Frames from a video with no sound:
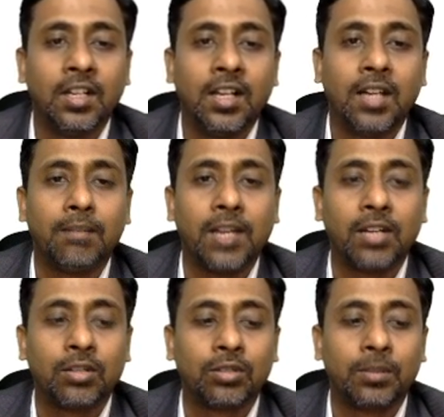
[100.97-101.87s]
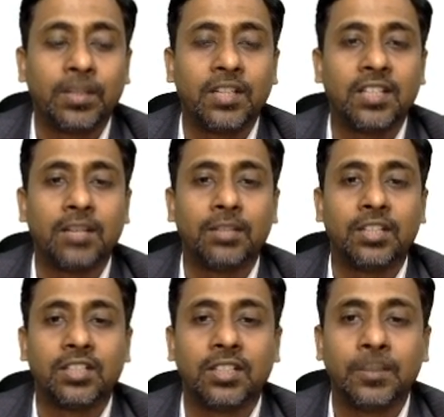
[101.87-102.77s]
And microscopic
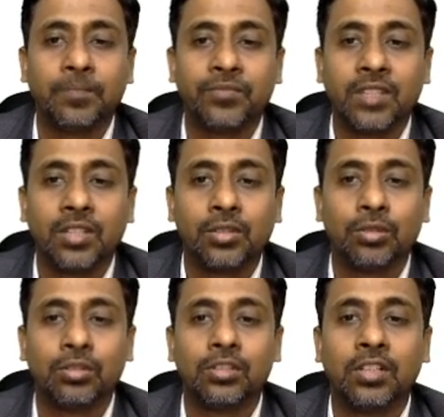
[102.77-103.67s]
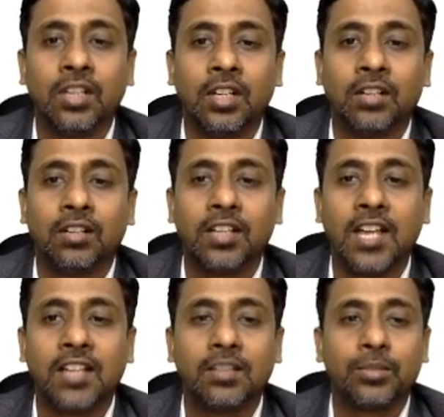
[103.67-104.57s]
examination showed
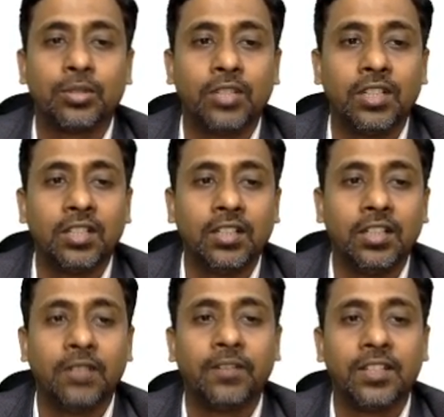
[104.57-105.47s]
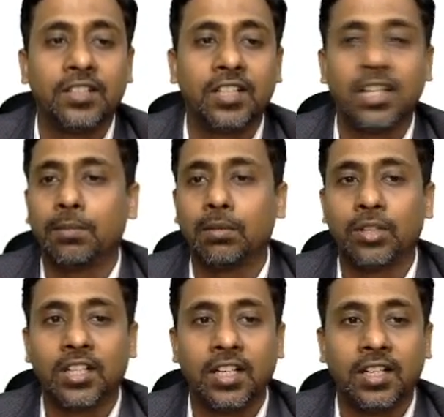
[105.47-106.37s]
organism showing differential type of
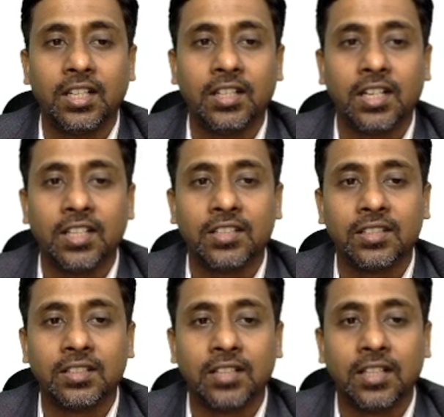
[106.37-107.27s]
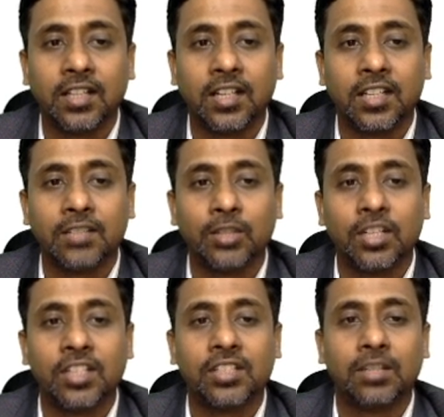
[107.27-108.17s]
motility. that is the critis
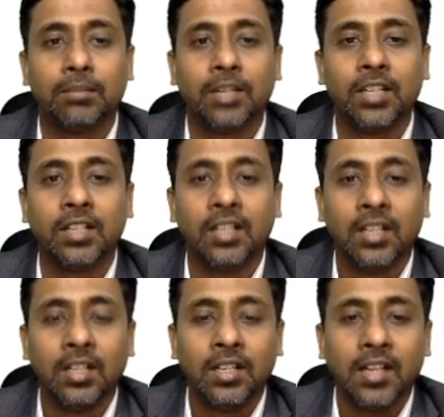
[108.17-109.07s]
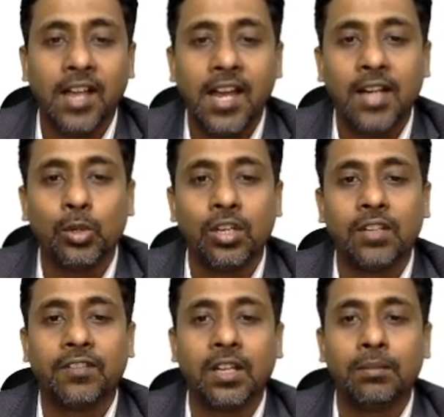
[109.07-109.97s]
motility, is at
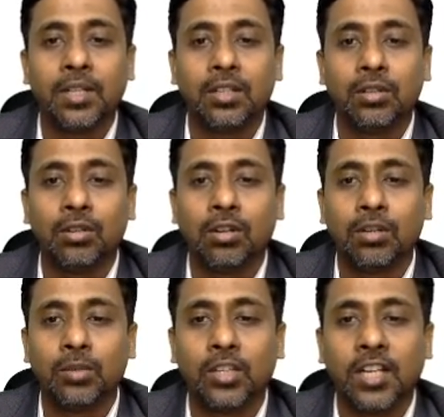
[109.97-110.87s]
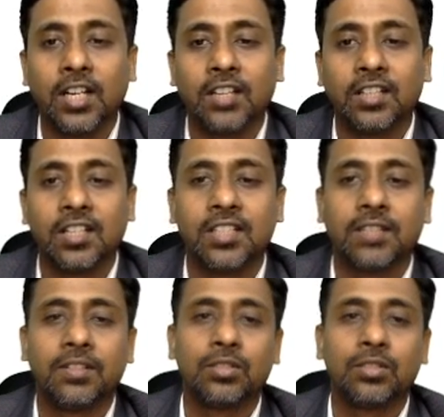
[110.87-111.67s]
25 but non-motile at 37.